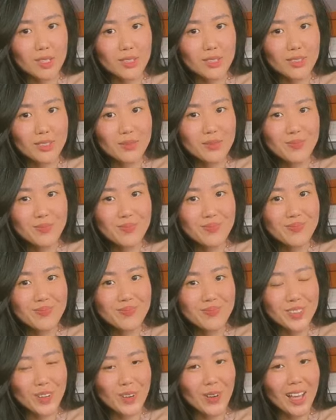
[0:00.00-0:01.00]
you.
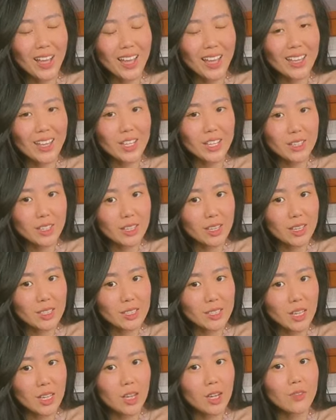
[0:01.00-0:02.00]
Okay.
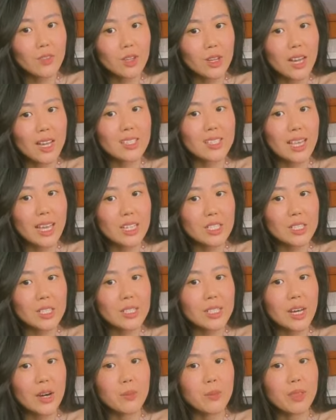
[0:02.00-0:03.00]
And a lot of you guys
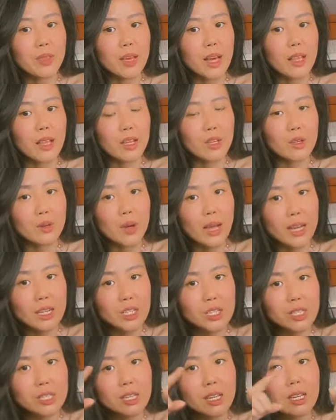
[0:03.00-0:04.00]
actually tell me that, like, you
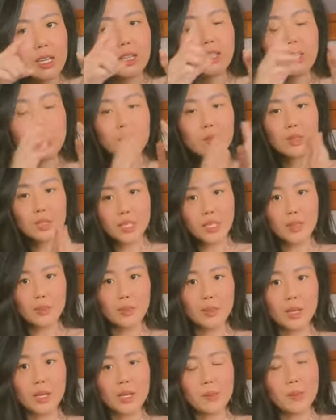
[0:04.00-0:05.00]
actually, you see
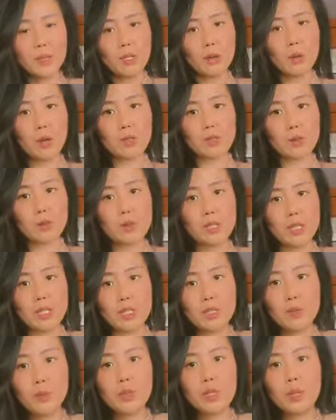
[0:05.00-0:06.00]
me, but you also see
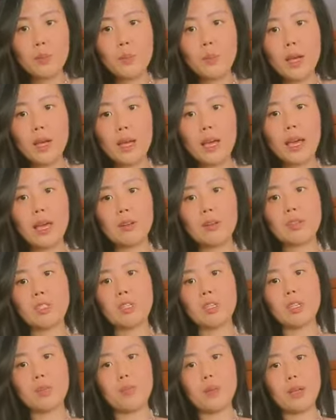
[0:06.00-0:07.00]
this really big
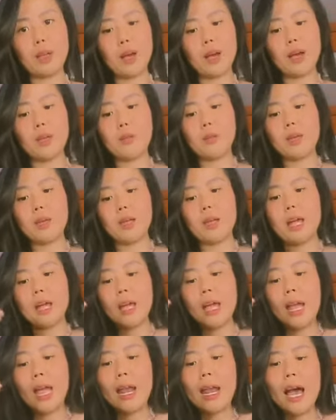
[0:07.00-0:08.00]
energy behind me.
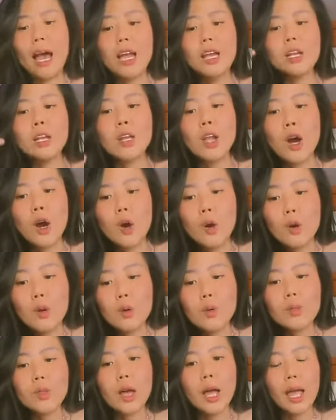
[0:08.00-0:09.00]
And I
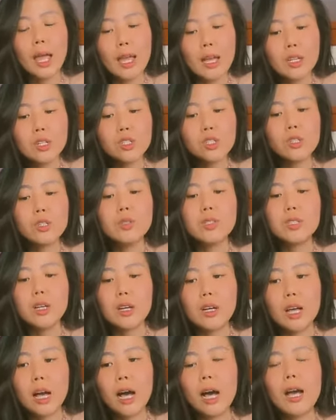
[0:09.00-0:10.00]
know the angels,
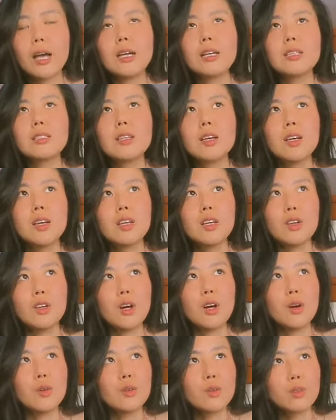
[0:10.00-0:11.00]
the guys, you
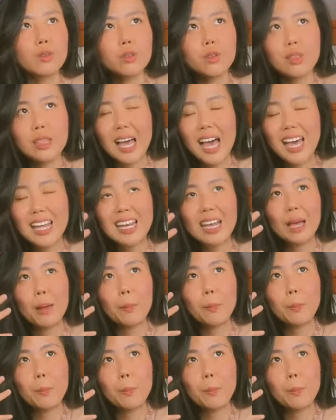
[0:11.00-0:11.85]
know, that